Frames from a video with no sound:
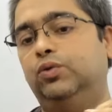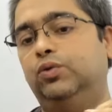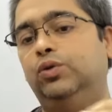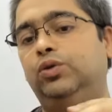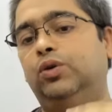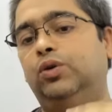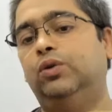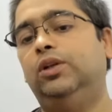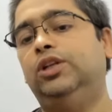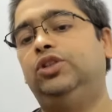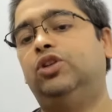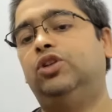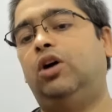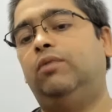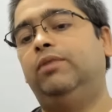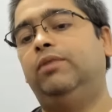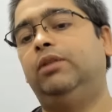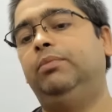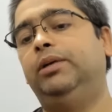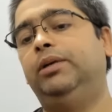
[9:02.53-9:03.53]
only
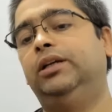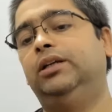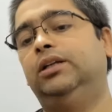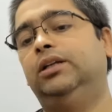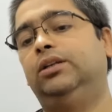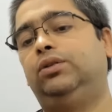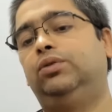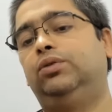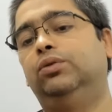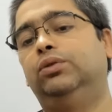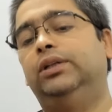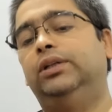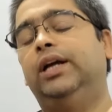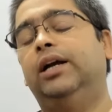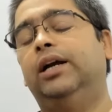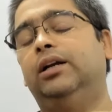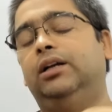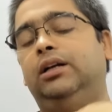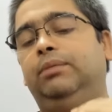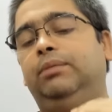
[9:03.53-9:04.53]
job will be to
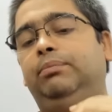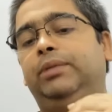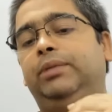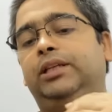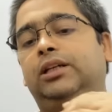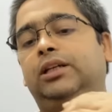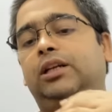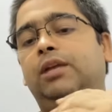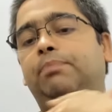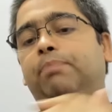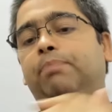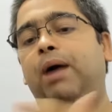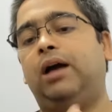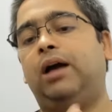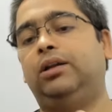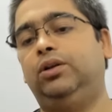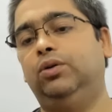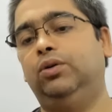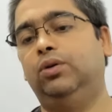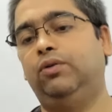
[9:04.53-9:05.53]
basically
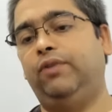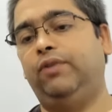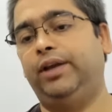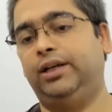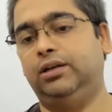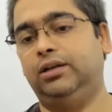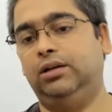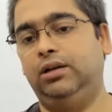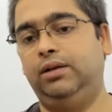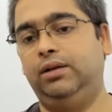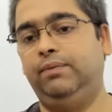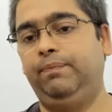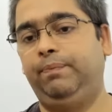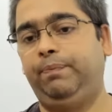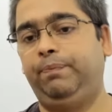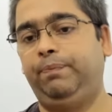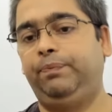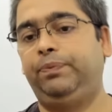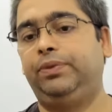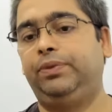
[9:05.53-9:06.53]
park your vehicle.
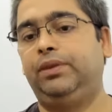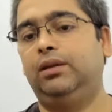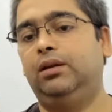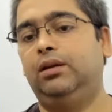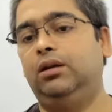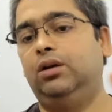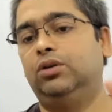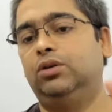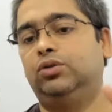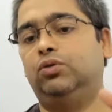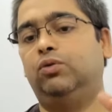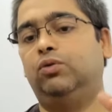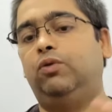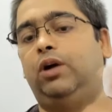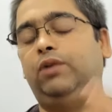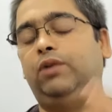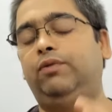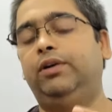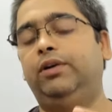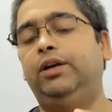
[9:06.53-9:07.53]
So
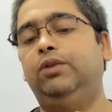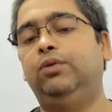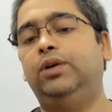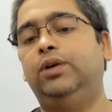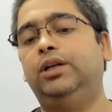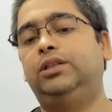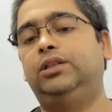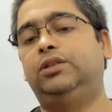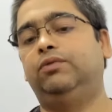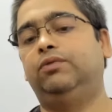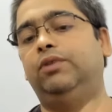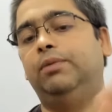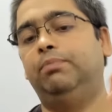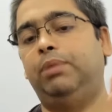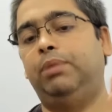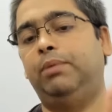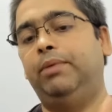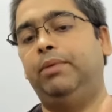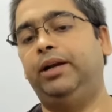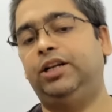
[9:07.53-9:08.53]
what we do is we
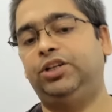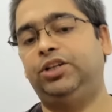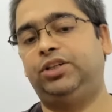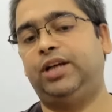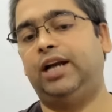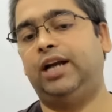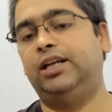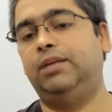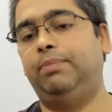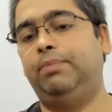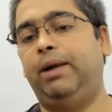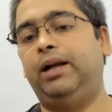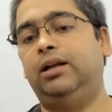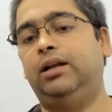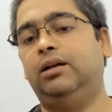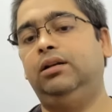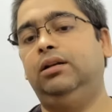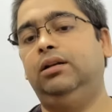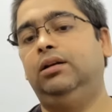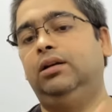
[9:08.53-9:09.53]
implement a strategy
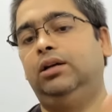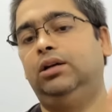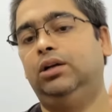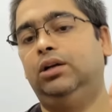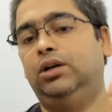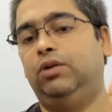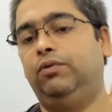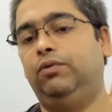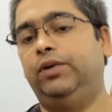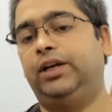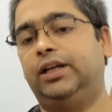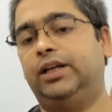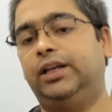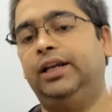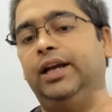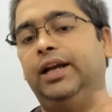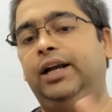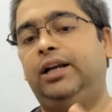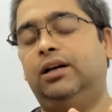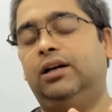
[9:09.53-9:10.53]
pattern. We
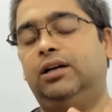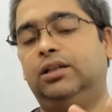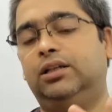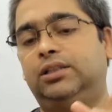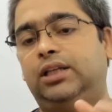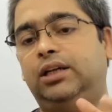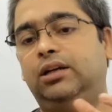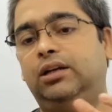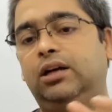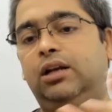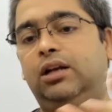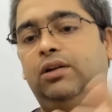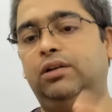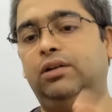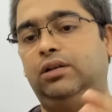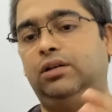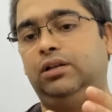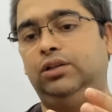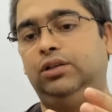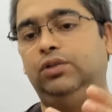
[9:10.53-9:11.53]
create a single
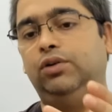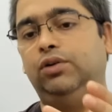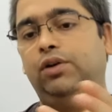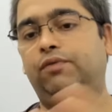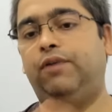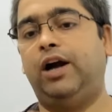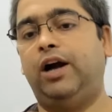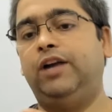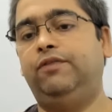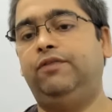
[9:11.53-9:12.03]
unified